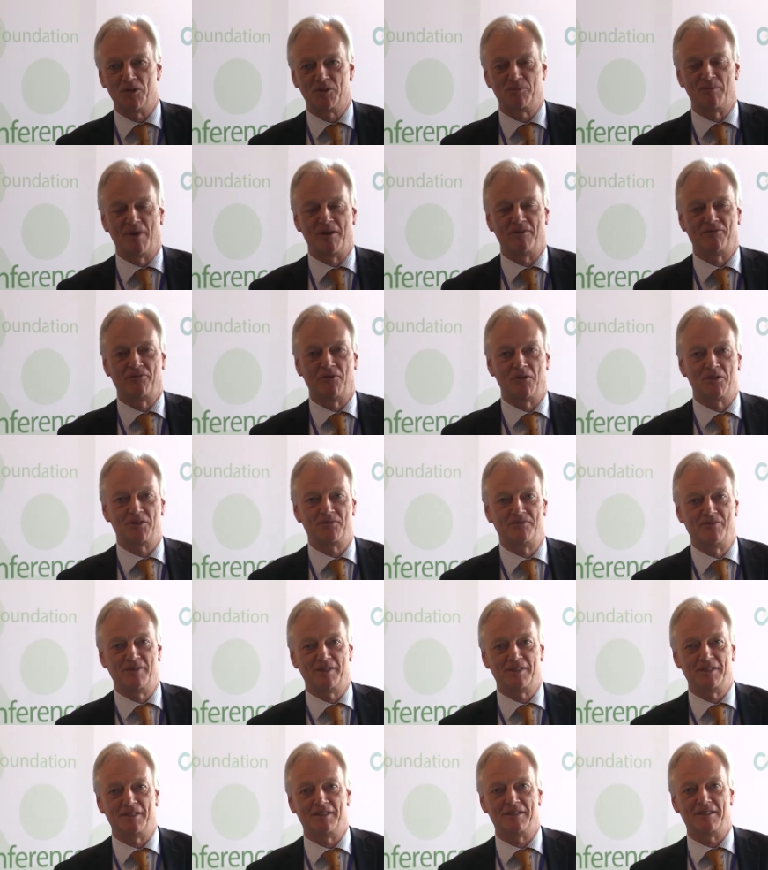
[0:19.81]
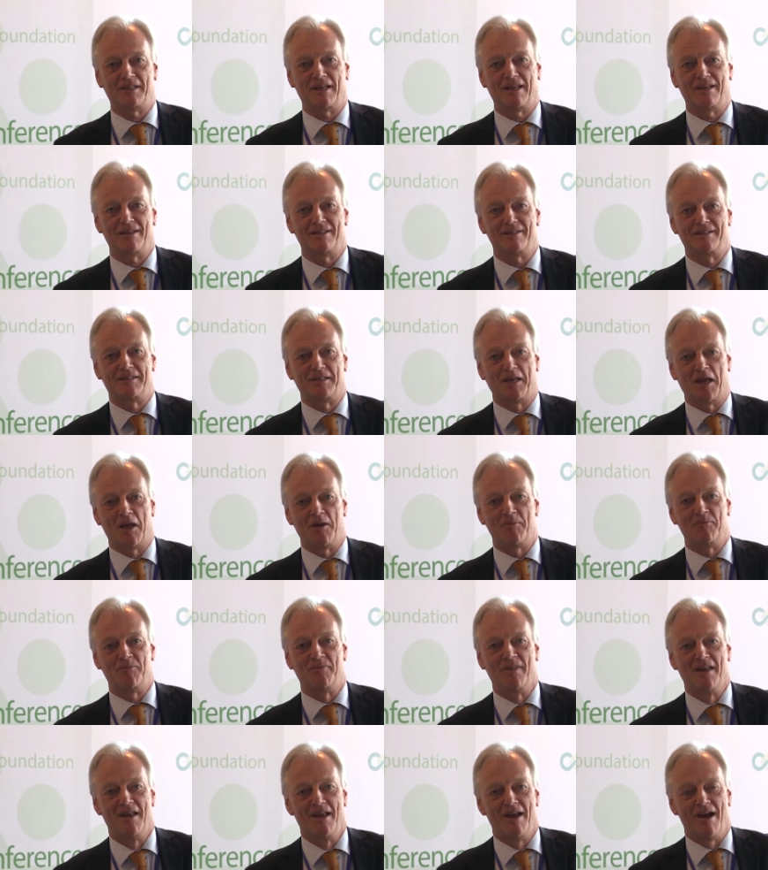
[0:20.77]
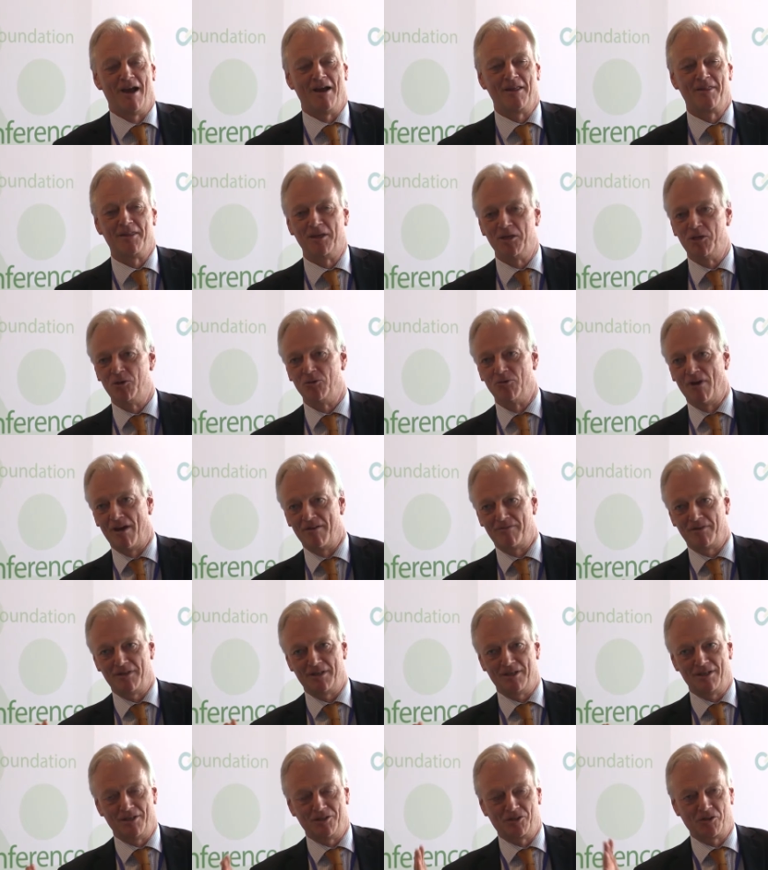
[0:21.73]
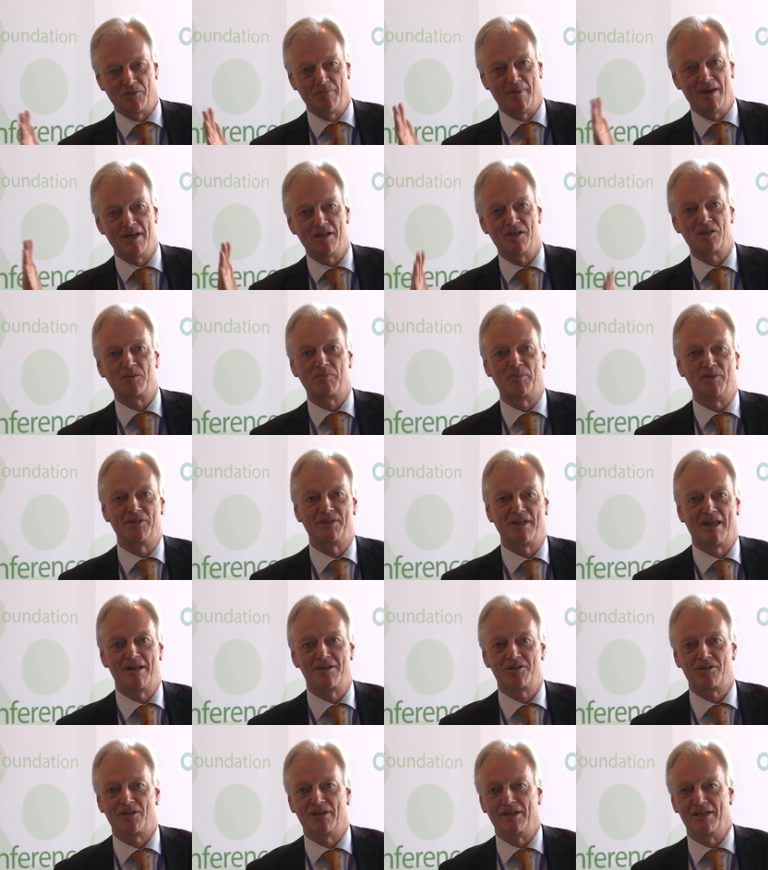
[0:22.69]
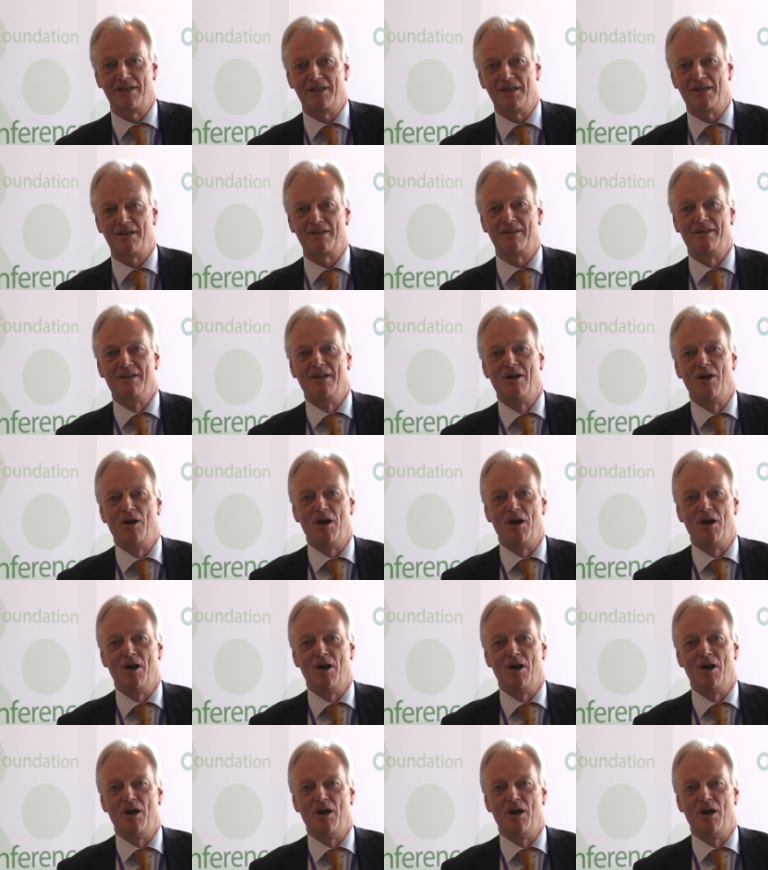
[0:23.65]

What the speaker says: It's my first visit, and I think you have a tremendous potential here.